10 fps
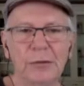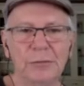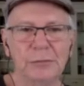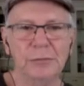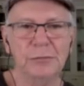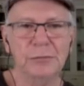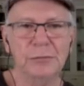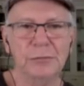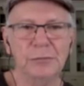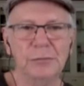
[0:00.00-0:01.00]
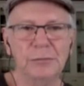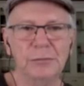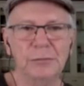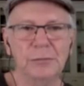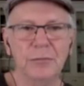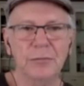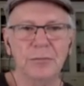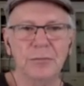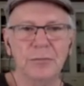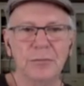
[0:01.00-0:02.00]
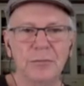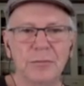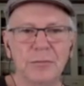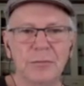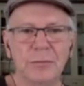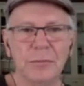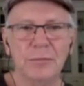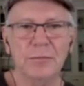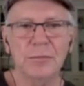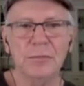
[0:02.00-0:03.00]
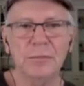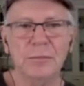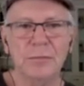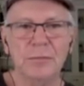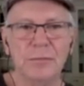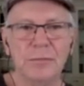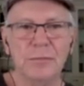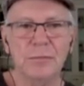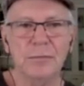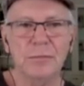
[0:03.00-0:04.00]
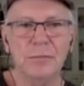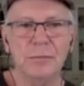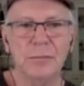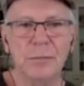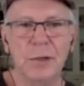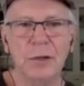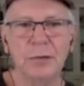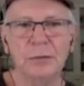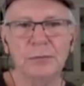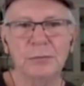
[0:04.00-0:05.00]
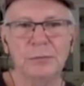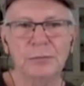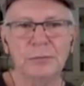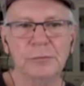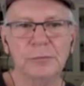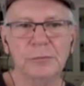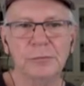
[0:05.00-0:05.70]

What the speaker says: (silent)